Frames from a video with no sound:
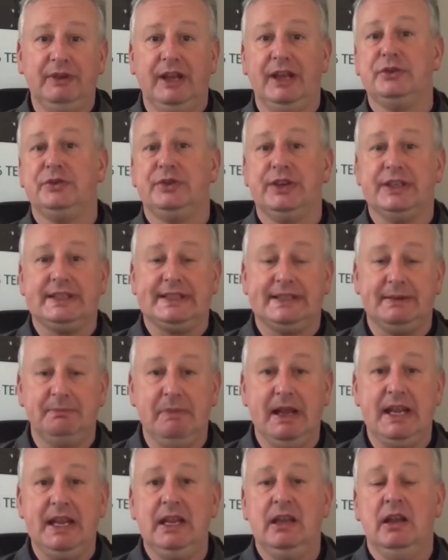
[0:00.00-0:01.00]
interest to
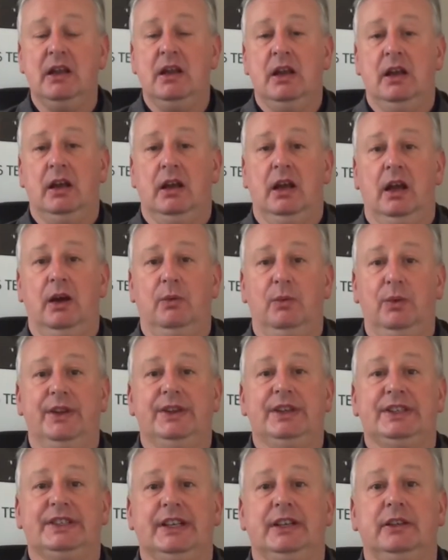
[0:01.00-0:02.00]
me were
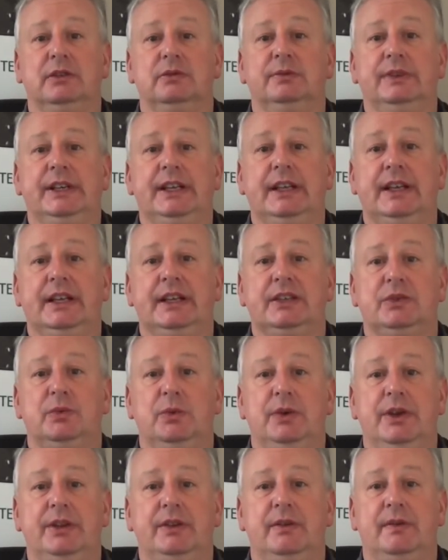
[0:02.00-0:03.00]
the single readings
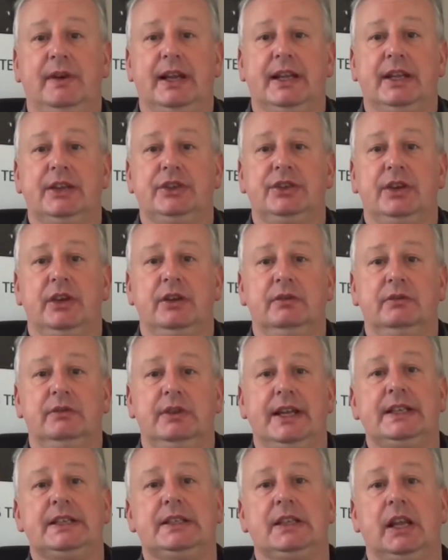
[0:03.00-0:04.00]
where the racket showed
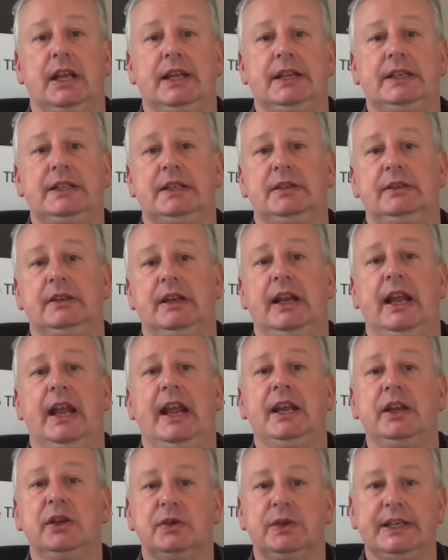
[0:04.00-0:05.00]
a slight
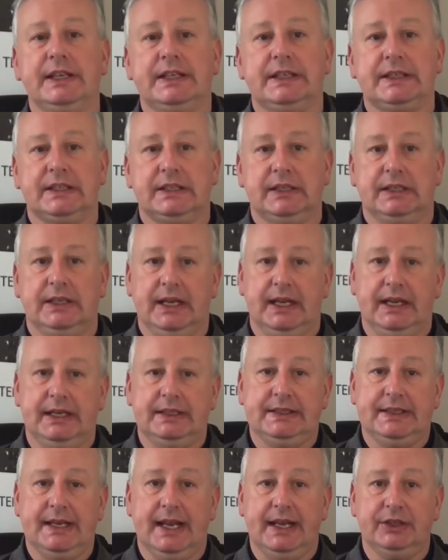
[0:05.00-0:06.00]
increase
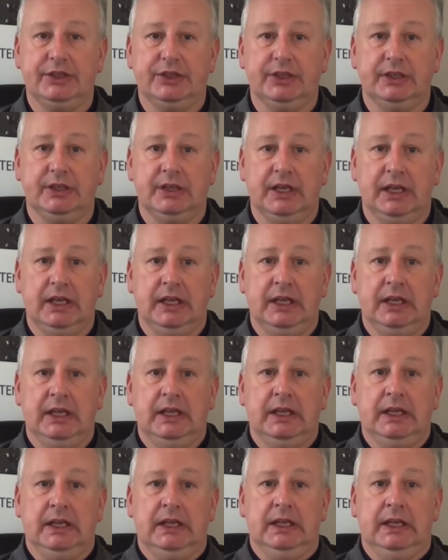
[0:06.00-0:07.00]
in tension.
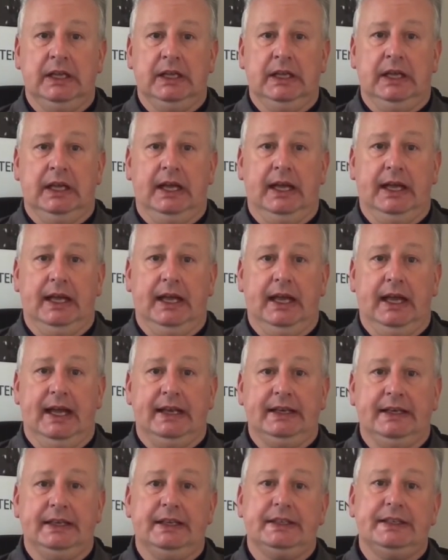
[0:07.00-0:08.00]

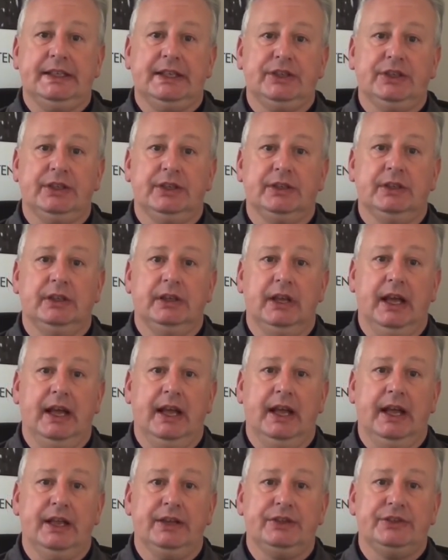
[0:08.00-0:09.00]
And in addition
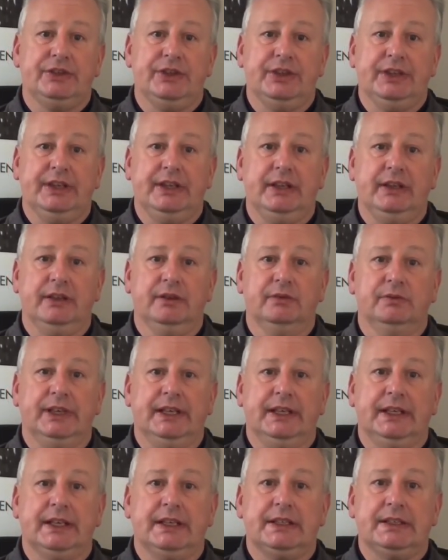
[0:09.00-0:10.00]
to the
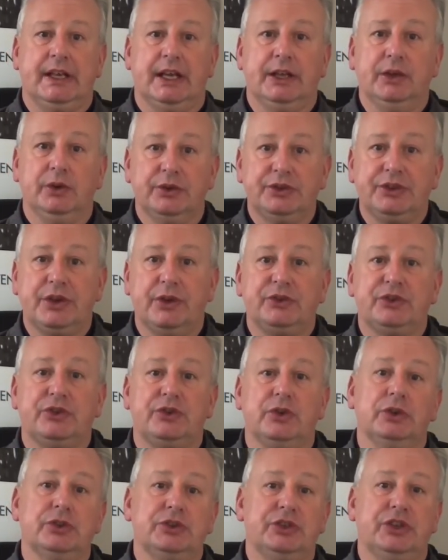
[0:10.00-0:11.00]
readings, I also
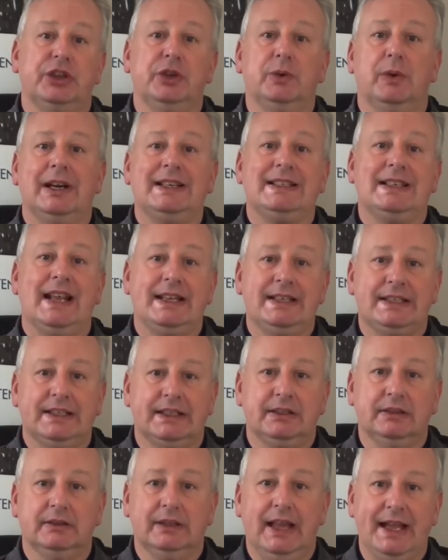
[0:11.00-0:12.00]
strung 2
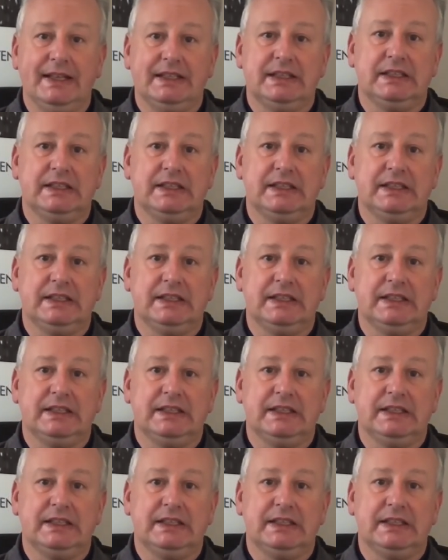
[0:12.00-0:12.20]
identical head